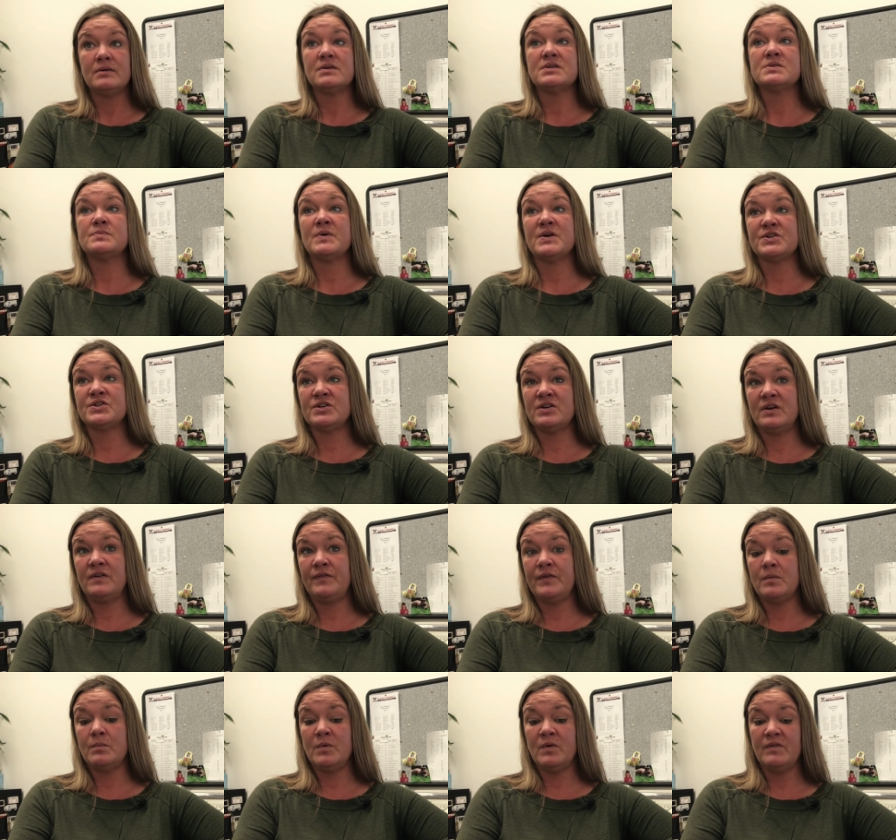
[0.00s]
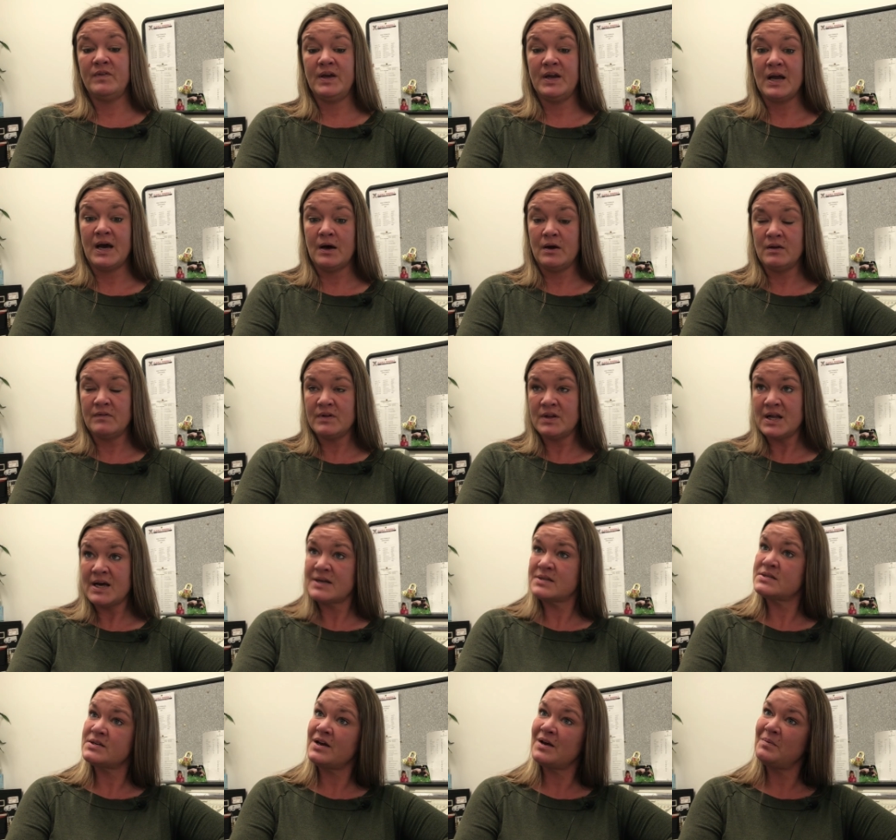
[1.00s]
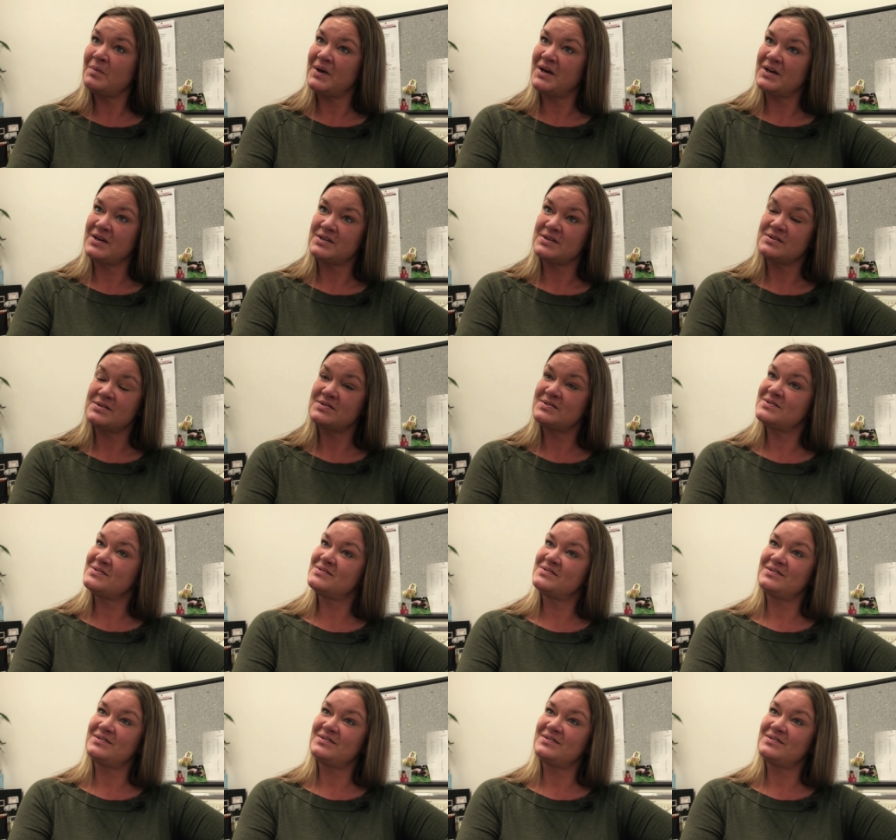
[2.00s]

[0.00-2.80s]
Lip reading: especially if you're moving out of Alaska, because